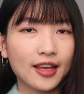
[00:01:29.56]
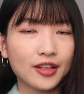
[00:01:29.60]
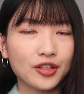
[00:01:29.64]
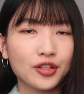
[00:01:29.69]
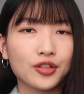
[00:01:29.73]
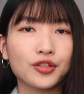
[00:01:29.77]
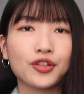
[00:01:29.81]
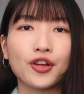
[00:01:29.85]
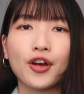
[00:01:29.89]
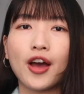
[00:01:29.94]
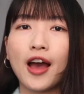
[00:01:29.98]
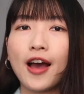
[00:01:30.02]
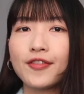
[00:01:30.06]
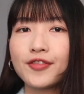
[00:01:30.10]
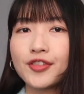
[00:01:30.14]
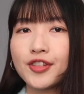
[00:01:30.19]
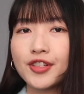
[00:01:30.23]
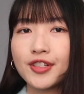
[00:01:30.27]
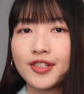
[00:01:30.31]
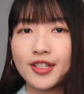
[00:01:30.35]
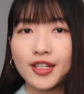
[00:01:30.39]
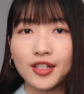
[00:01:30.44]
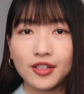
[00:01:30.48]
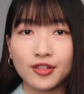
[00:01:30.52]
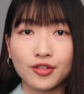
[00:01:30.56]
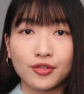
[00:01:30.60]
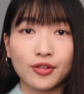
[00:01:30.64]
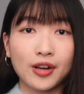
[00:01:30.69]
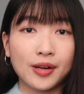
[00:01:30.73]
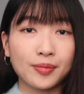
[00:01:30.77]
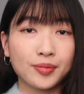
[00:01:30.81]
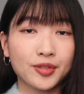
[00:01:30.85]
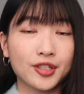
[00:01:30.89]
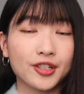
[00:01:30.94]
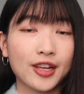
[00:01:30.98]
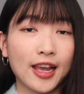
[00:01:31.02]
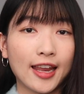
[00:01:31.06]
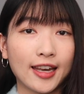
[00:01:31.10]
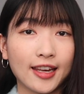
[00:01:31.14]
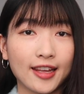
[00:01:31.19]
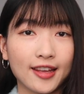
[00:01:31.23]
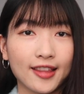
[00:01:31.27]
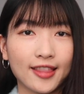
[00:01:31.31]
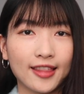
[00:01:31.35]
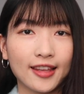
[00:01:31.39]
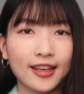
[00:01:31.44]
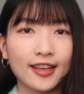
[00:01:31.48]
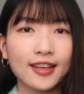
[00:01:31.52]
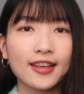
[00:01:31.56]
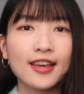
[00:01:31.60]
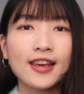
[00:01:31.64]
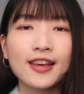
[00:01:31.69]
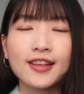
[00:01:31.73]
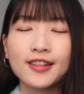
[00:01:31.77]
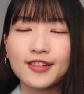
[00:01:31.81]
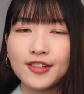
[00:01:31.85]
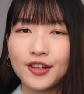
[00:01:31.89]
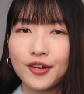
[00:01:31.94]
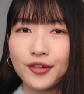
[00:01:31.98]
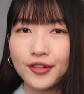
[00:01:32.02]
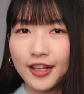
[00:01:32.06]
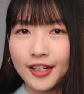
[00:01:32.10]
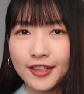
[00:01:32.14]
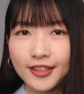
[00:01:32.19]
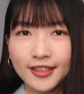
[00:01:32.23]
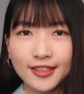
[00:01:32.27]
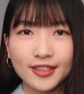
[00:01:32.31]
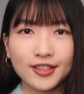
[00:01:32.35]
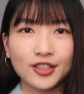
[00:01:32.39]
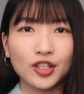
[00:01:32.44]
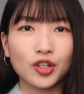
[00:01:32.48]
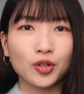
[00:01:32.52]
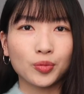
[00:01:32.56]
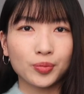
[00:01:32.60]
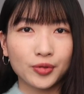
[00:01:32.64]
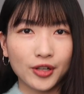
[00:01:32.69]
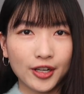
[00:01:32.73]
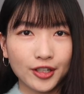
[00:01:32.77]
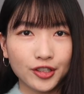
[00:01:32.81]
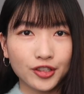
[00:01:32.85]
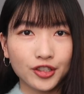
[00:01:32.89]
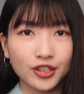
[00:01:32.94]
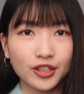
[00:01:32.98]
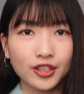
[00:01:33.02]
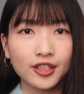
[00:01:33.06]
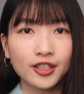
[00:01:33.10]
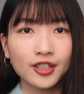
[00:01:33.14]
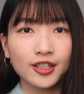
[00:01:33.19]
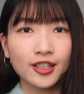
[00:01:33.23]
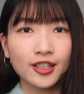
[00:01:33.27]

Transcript: and you don't have to subscribe to anything, so there is no pressure.